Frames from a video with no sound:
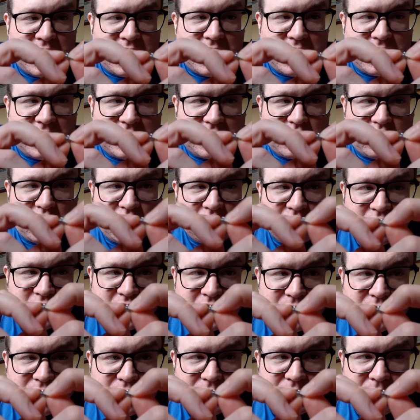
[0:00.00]
and I cut
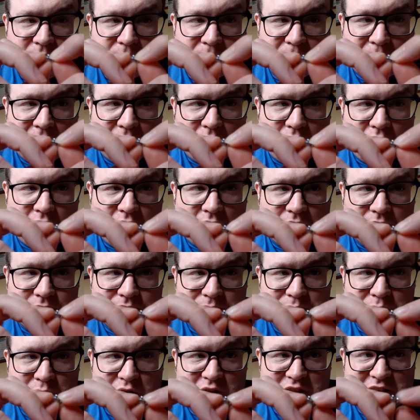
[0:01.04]
a bit off,
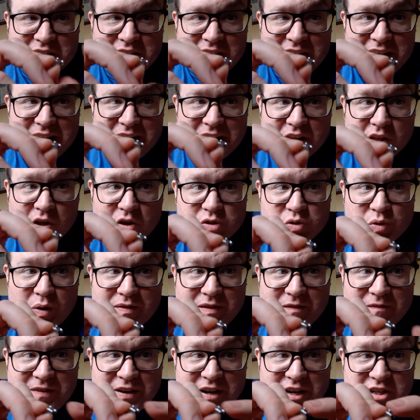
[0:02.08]
but you also have to
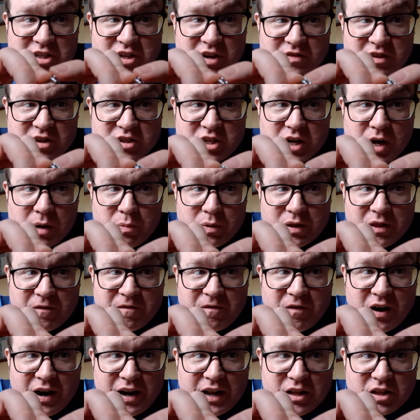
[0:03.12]
finish off the job with a
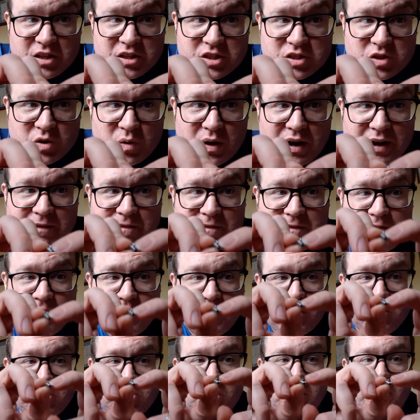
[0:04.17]
file. So I
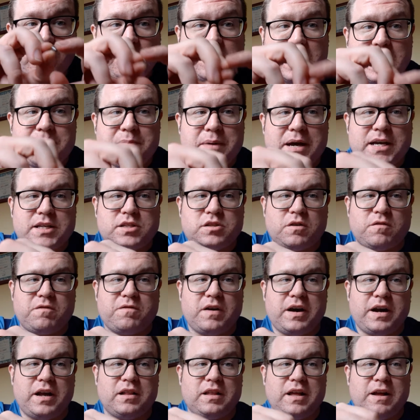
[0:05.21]
took a flat bastard
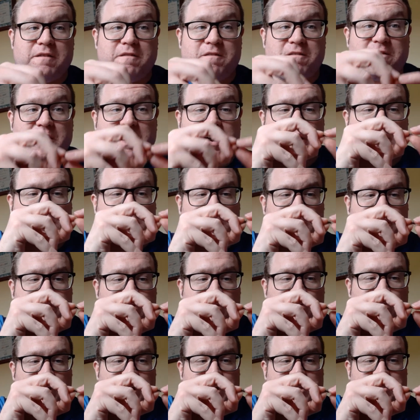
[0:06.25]
file and filed off
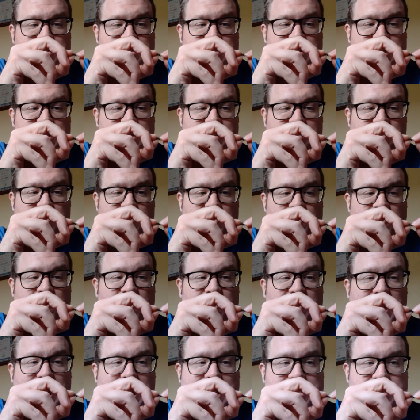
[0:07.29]
the rest until it was
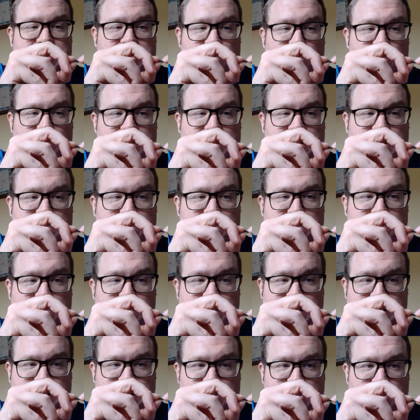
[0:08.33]
flat with the
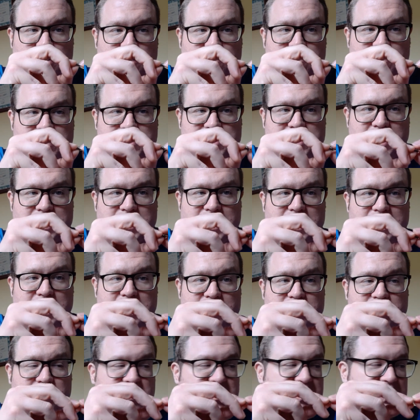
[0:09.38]
surface, and then I
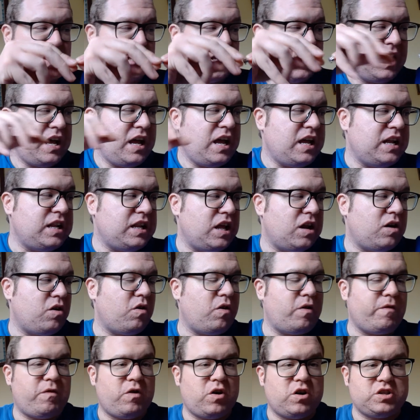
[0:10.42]
just did a
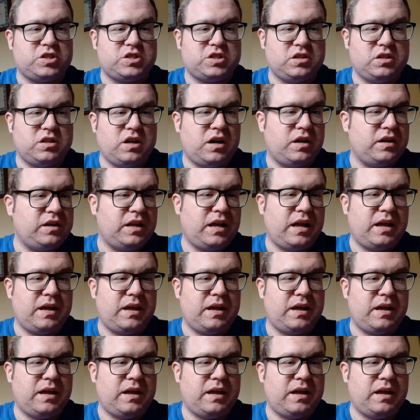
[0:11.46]
reversal on